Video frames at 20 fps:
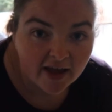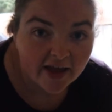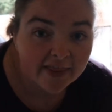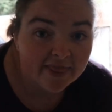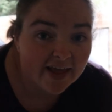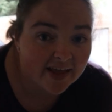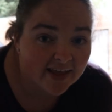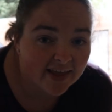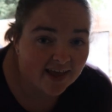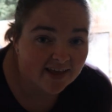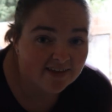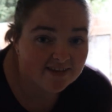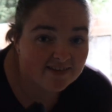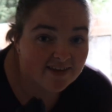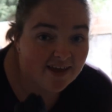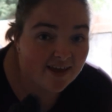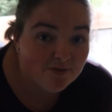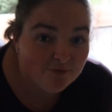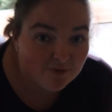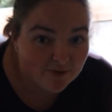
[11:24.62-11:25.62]
and that gets
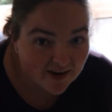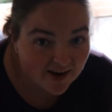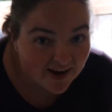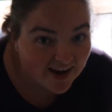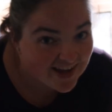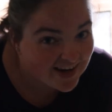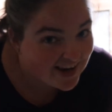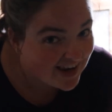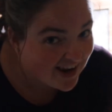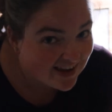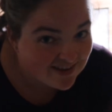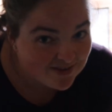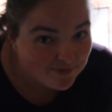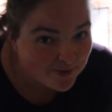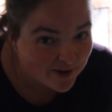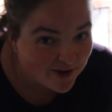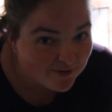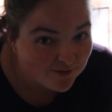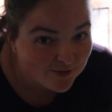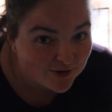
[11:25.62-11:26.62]
every last
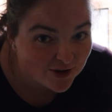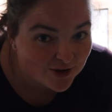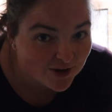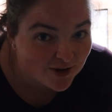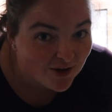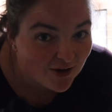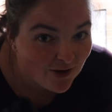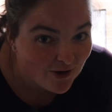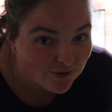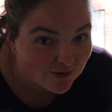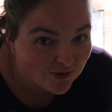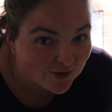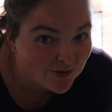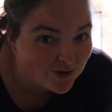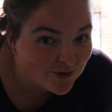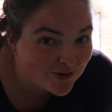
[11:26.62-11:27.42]
speck of dirt off your